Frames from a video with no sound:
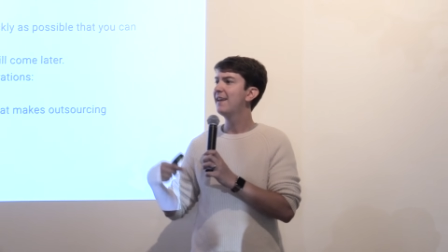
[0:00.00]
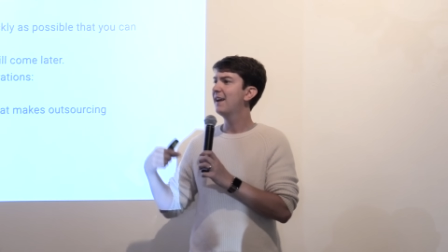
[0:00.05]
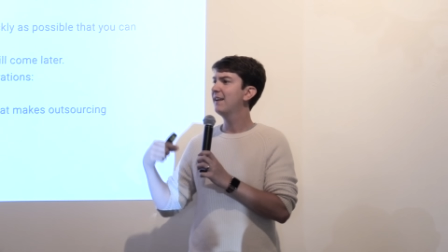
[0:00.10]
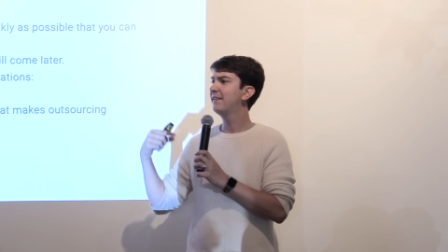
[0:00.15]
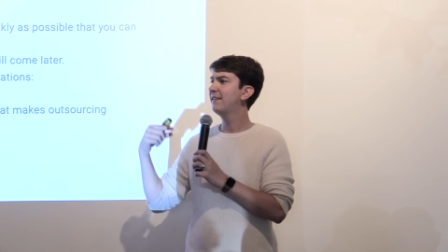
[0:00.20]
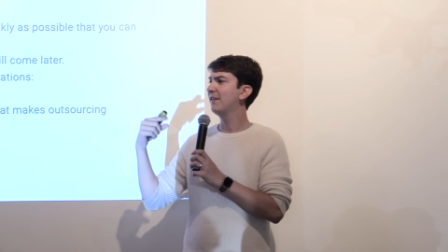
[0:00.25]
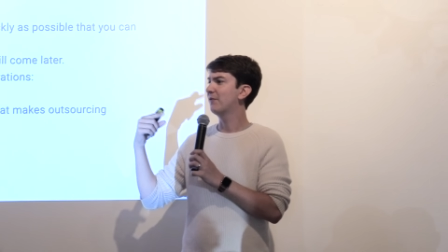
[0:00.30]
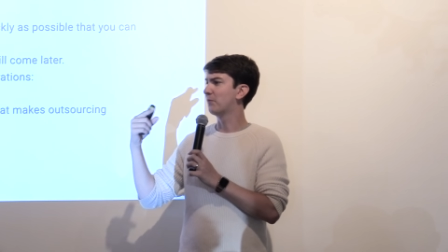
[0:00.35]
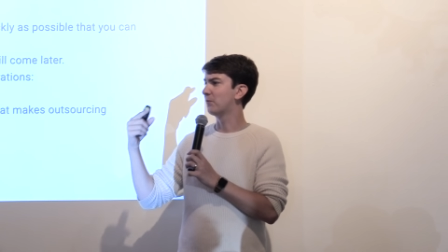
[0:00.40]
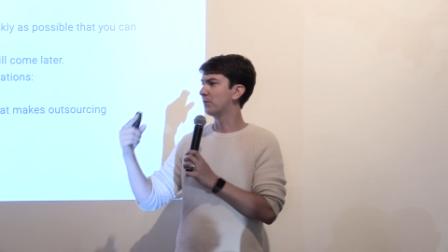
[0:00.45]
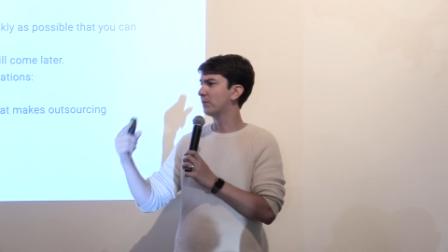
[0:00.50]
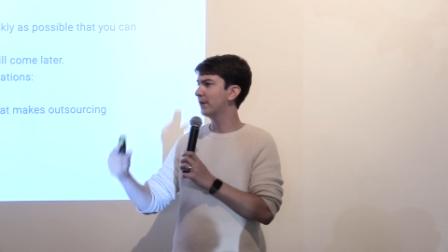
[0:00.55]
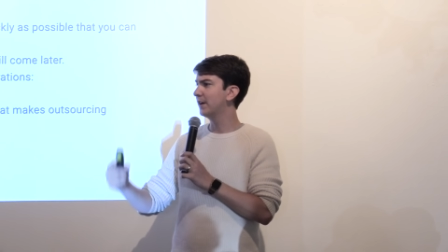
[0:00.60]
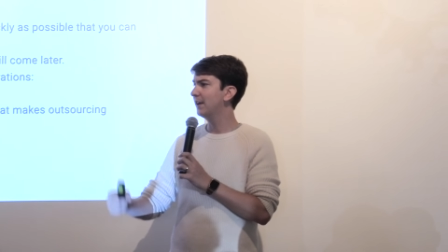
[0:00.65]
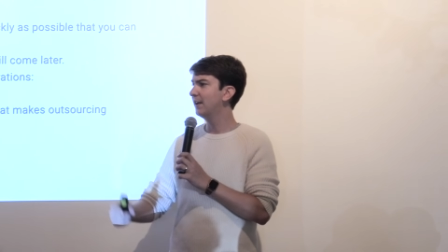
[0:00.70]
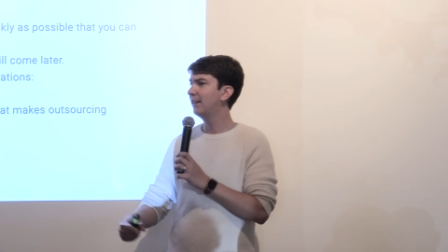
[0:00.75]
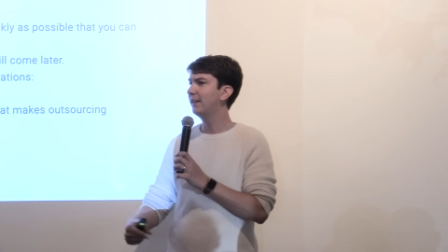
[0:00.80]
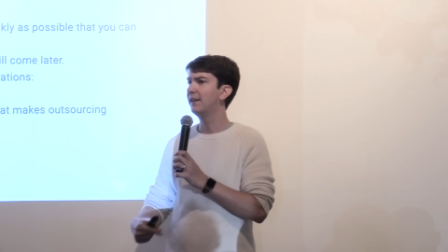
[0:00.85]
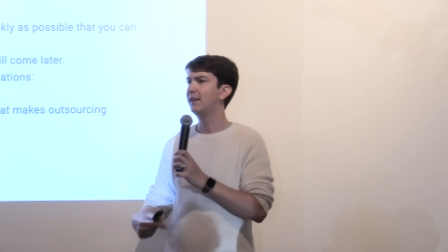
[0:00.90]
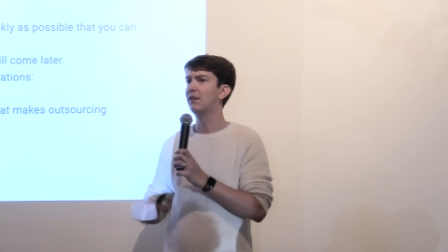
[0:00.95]
that is a
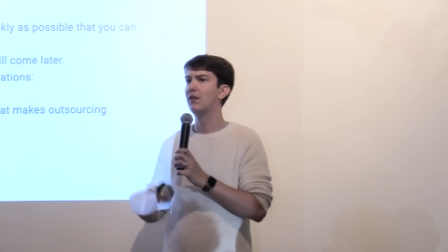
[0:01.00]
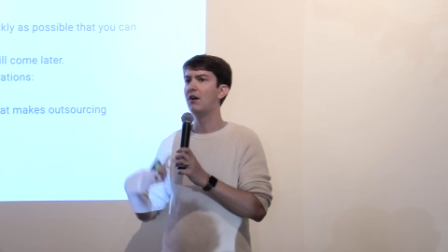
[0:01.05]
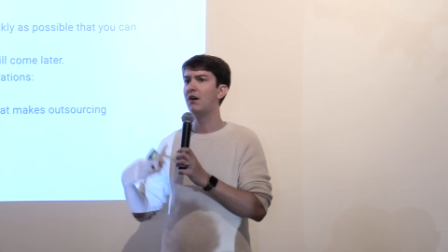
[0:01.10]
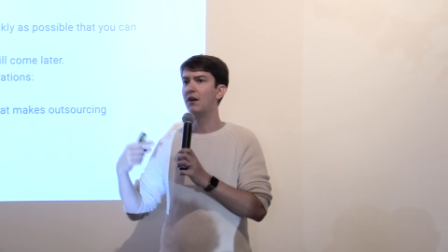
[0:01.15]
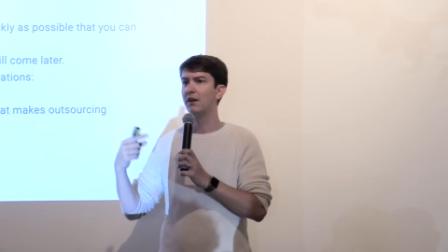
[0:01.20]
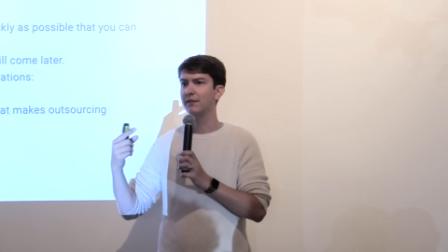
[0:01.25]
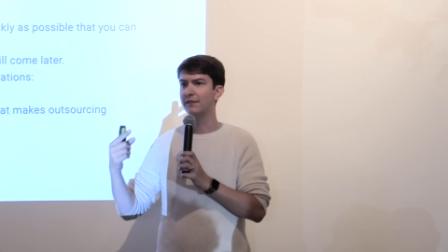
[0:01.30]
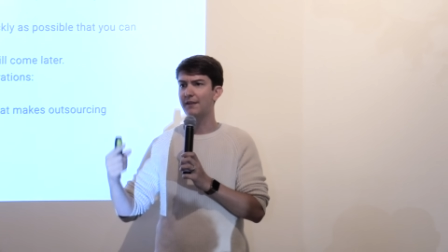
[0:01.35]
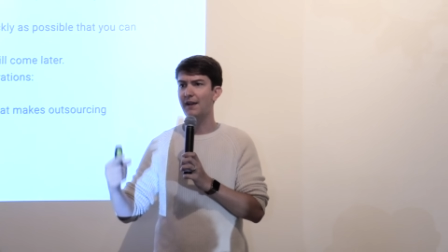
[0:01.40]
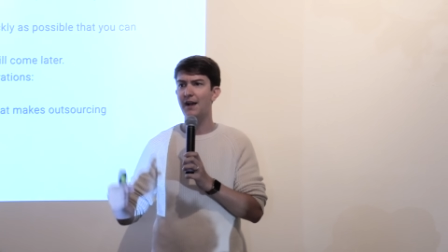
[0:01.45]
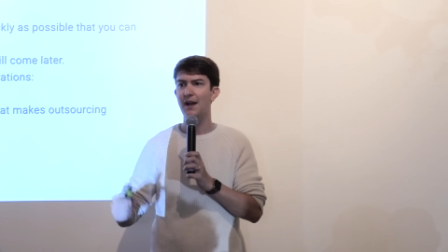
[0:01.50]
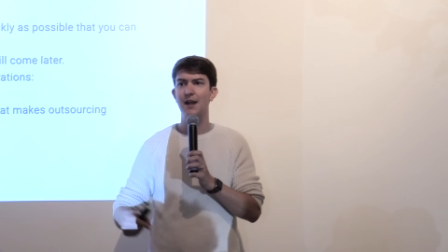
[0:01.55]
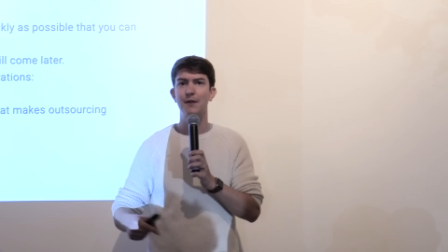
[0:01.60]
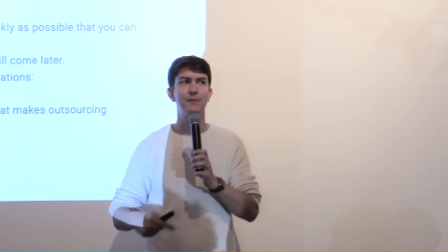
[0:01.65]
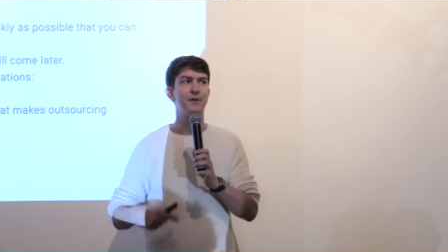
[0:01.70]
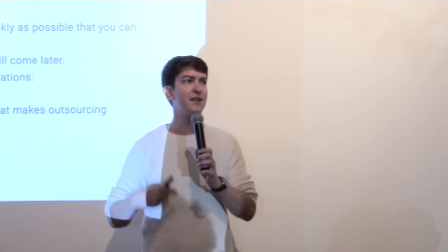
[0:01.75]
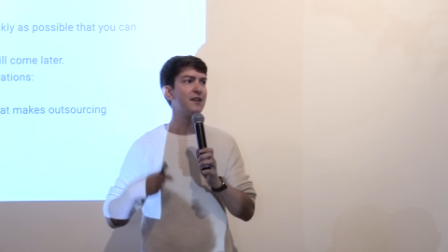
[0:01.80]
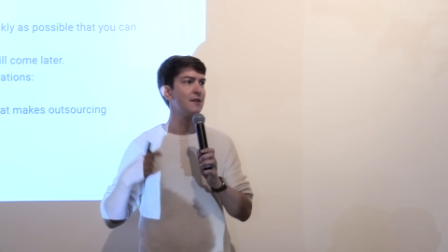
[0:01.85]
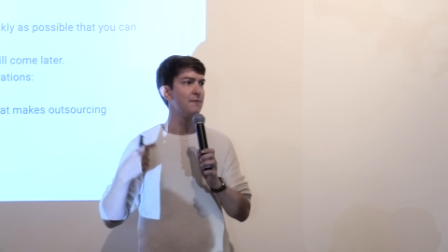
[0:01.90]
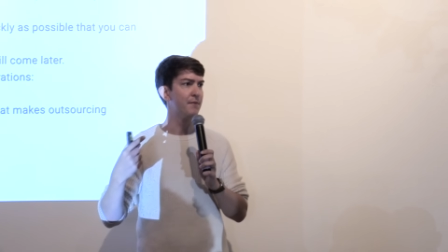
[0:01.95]
really long
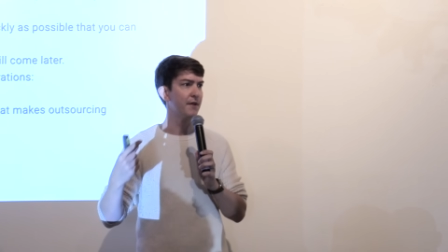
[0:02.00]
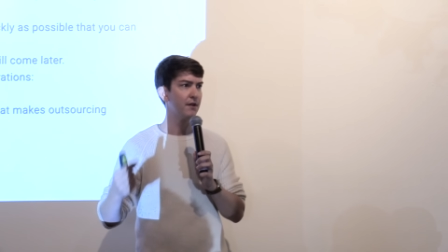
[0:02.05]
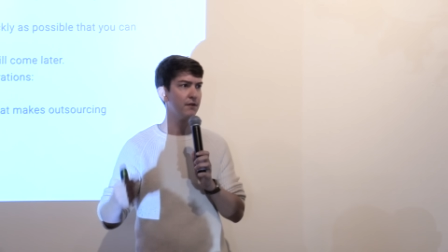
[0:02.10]
time to keep